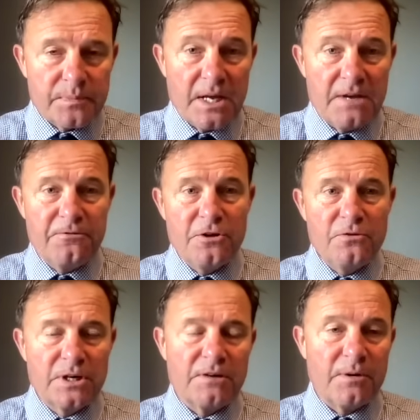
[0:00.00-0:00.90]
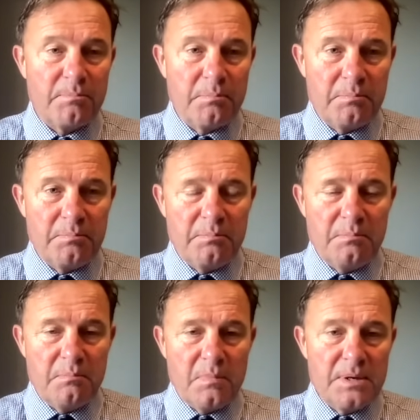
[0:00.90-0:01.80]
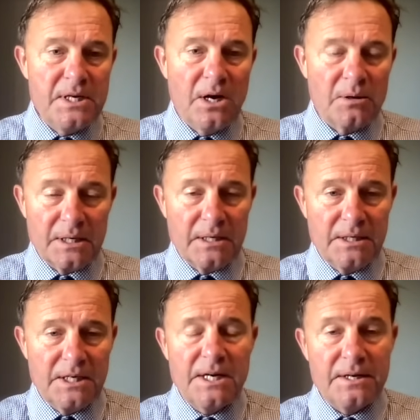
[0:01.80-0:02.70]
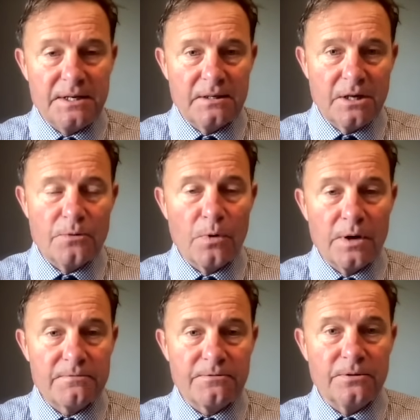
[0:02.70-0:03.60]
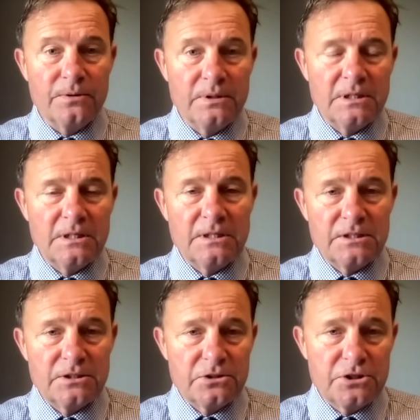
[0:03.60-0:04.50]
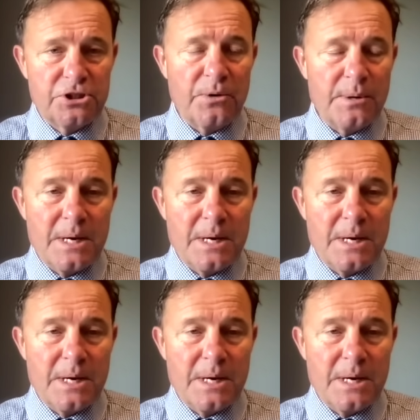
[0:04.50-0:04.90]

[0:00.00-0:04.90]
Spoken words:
If you give a young kid a rifle, show him